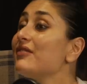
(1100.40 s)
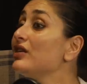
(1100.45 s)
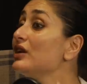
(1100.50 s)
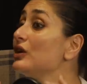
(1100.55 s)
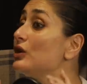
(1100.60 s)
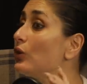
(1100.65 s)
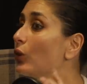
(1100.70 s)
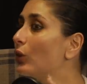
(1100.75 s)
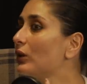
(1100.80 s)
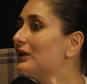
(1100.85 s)

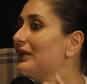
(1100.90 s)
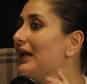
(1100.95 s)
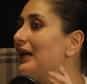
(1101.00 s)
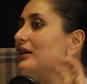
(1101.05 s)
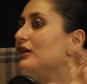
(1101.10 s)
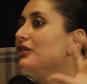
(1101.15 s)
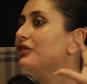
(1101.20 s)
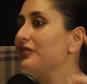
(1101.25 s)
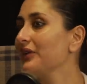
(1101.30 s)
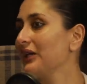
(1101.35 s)
never looked
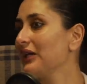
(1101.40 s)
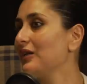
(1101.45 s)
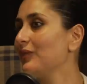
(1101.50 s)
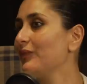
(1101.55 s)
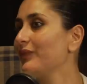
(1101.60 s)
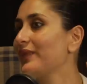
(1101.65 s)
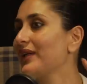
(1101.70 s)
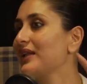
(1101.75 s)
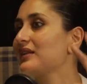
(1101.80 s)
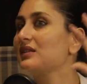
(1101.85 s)
at a
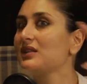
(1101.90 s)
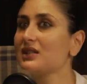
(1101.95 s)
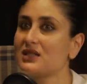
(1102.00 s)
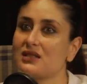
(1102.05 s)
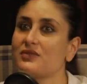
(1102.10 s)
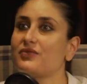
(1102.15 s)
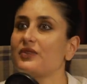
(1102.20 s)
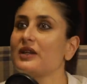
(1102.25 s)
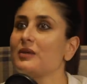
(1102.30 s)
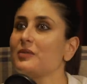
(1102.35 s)
film that
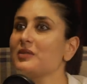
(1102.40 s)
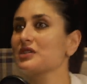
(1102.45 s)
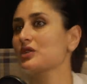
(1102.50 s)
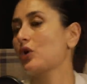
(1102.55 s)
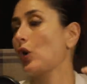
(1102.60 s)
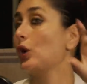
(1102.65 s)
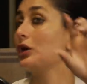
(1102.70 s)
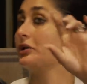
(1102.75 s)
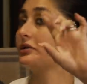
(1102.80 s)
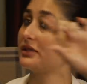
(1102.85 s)
this film
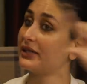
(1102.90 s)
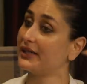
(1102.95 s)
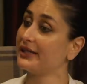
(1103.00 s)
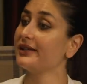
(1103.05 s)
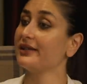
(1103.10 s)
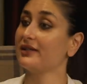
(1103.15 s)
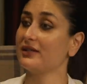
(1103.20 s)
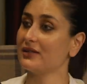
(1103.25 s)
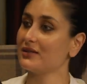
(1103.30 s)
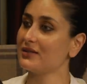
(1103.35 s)
is called
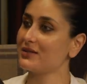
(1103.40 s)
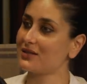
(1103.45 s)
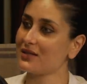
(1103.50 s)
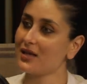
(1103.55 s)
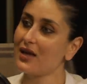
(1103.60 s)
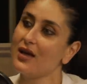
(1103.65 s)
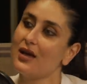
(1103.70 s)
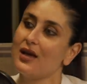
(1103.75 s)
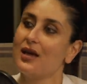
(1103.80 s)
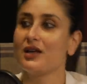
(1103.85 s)
Three
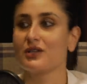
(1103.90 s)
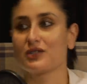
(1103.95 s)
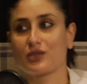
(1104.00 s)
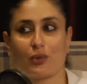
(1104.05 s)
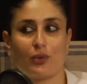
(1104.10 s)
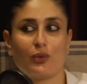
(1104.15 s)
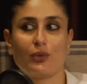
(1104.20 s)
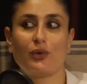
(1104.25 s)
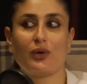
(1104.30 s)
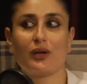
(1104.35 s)
Idiots.
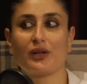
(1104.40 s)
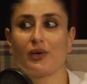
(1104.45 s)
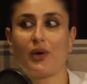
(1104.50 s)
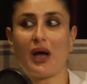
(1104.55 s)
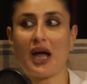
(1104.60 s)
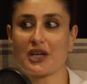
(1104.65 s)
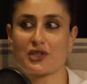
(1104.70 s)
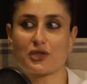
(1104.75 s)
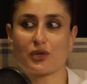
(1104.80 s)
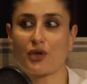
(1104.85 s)
So, you
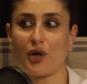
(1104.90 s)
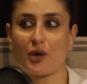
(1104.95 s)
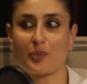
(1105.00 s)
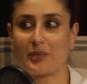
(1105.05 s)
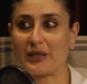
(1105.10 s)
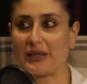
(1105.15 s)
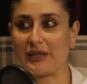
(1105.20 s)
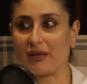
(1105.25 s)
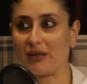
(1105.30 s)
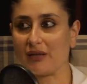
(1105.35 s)
know, I should
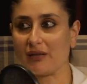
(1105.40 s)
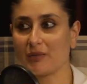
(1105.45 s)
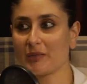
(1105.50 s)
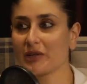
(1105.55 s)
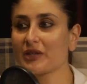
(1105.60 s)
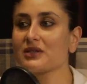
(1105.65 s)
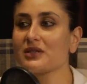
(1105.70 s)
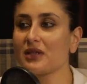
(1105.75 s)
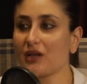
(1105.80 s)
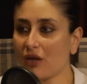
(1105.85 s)
not be in it.
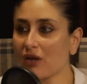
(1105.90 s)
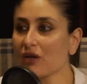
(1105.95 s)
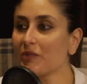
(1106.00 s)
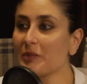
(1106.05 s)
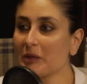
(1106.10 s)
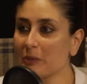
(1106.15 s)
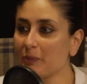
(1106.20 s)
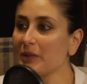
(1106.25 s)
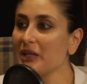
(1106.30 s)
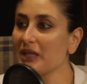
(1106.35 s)
Because a lot
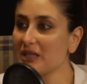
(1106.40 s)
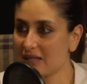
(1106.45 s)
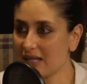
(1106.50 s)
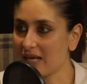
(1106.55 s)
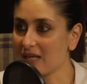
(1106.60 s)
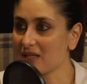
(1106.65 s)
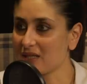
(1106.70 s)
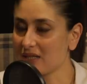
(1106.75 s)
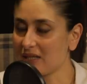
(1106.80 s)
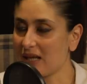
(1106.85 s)
of people
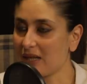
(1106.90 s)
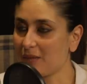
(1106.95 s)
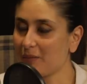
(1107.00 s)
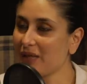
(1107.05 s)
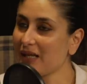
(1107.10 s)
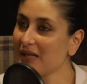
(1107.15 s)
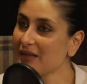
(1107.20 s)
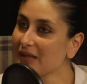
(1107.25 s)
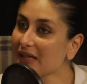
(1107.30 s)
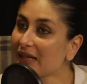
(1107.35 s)
assess
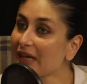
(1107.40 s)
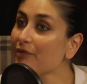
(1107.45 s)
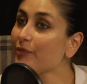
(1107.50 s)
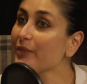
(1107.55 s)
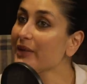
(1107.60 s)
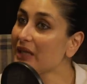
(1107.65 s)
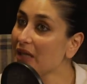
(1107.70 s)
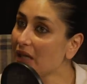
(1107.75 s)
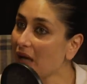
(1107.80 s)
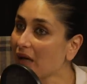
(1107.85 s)
that. But I think
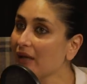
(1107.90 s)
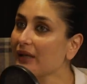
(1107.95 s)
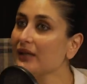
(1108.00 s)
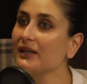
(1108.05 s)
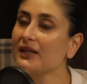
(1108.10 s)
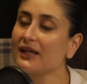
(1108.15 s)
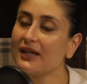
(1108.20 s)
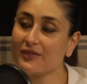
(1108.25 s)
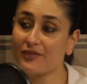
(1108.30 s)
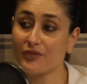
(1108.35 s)
I've been
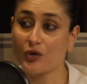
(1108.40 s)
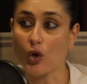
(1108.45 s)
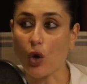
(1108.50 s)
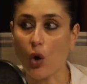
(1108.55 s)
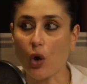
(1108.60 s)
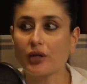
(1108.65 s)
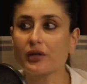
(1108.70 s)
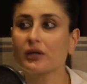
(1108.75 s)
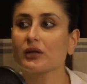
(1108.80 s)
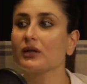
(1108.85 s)
lucky that I've
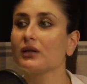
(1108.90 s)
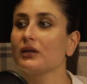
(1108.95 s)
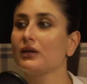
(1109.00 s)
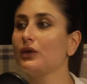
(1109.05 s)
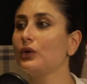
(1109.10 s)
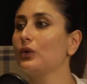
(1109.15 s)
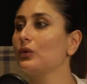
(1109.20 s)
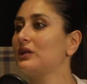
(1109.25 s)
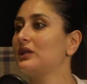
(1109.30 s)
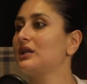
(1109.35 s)
not
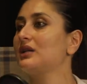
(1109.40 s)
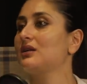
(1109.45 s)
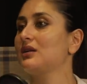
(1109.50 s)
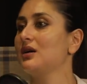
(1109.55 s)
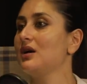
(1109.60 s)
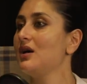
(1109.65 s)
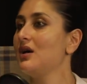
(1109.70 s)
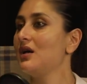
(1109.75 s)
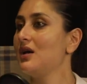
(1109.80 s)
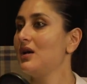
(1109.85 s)
looked at